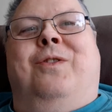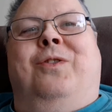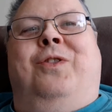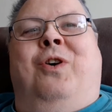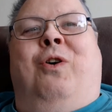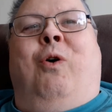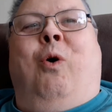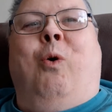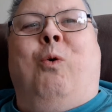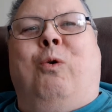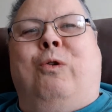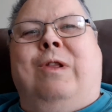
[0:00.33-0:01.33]
The
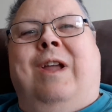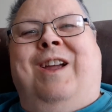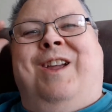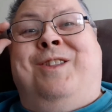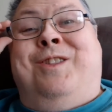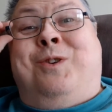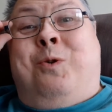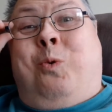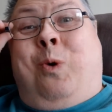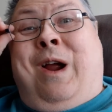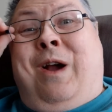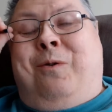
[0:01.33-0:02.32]
Hole in the
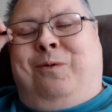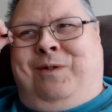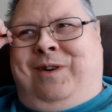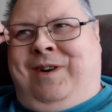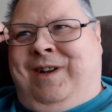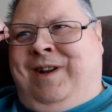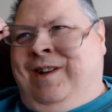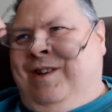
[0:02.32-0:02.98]
Ground.